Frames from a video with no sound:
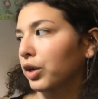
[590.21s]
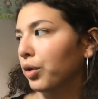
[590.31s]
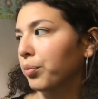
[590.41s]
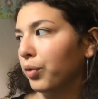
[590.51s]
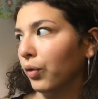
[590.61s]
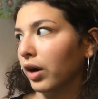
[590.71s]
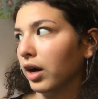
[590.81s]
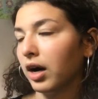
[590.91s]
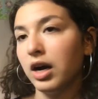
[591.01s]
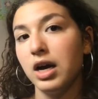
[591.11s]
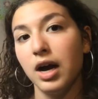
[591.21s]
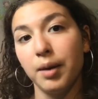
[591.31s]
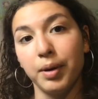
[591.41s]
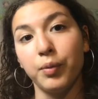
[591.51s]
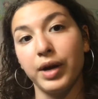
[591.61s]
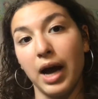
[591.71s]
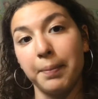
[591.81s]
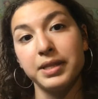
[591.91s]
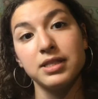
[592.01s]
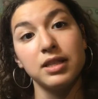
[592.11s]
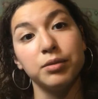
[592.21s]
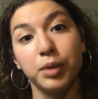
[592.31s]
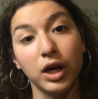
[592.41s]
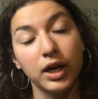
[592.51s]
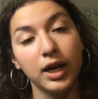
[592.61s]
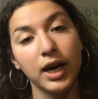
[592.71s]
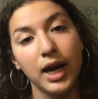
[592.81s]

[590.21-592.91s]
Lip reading: know more about what happens in the book.